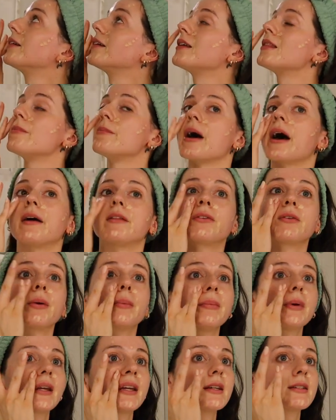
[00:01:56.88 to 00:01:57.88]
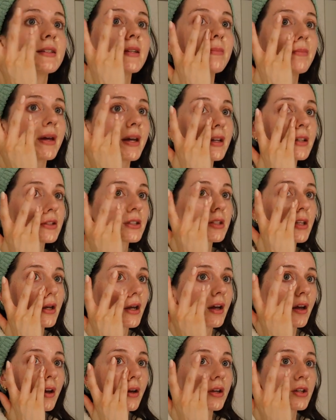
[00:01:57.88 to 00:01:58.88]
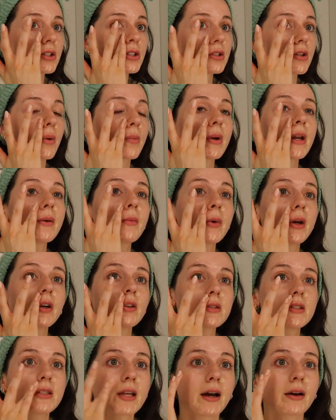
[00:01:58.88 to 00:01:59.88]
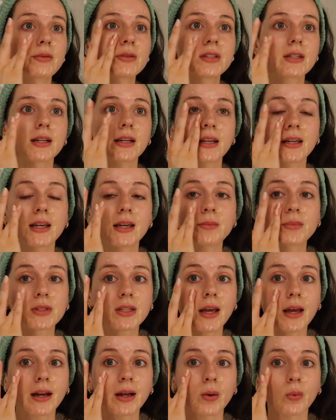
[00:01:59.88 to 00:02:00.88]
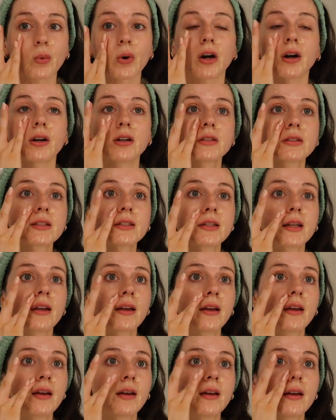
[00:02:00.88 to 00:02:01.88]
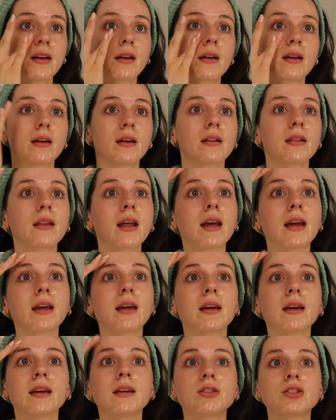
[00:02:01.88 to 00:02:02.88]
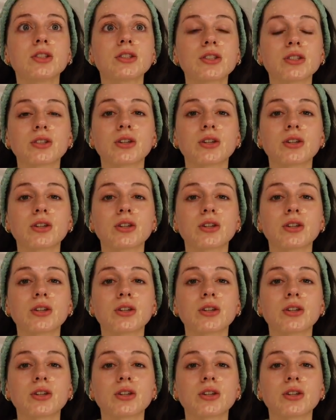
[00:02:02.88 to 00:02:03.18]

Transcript: in the bathroom because it makes so many weird sounds and it keeps getting worse. Like, it just